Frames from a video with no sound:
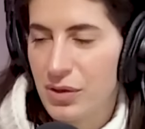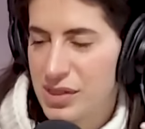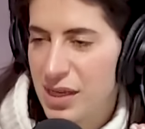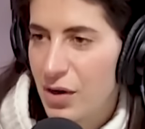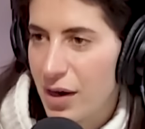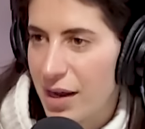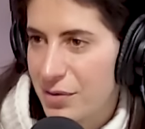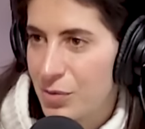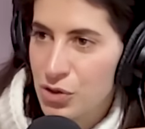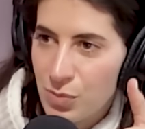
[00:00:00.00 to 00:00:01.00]
cigarette.
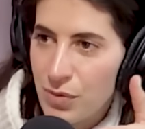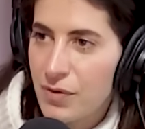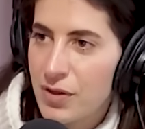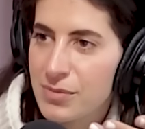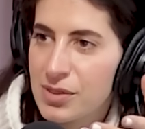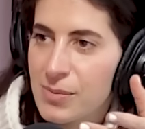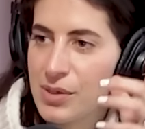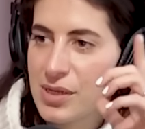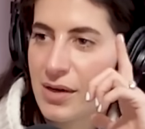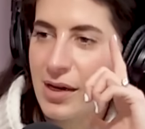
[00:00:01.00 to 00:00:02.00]
Would you prefer them to smoke
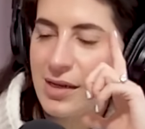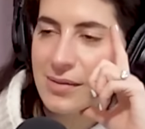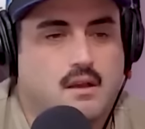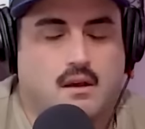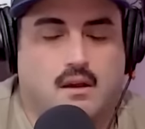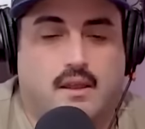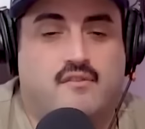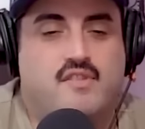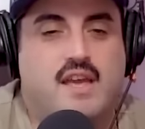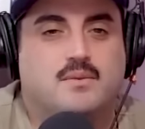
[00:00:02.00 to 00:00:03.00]
a cigarette? Uh, if
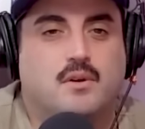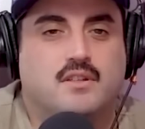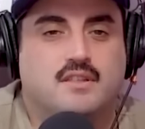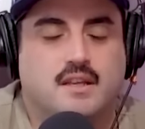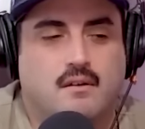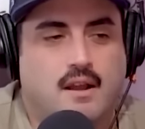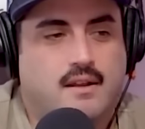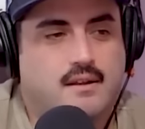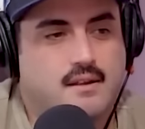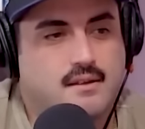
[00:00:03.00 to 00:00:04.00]
they smoked a cigarette,
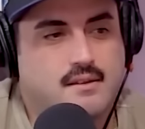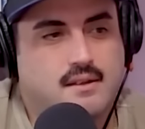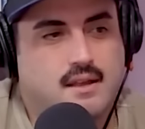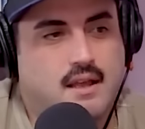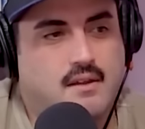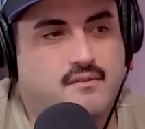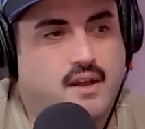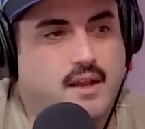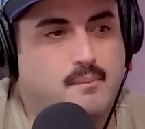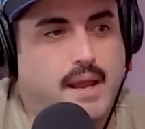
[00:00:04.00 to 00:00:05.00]
I'd
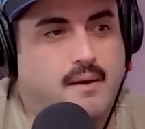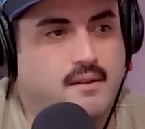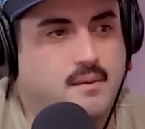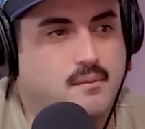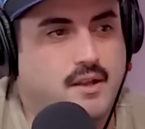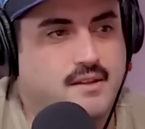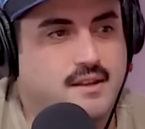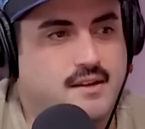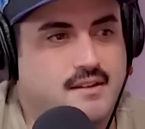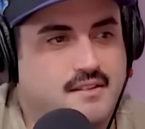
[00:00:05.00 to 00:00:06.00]
fucking marry them right there.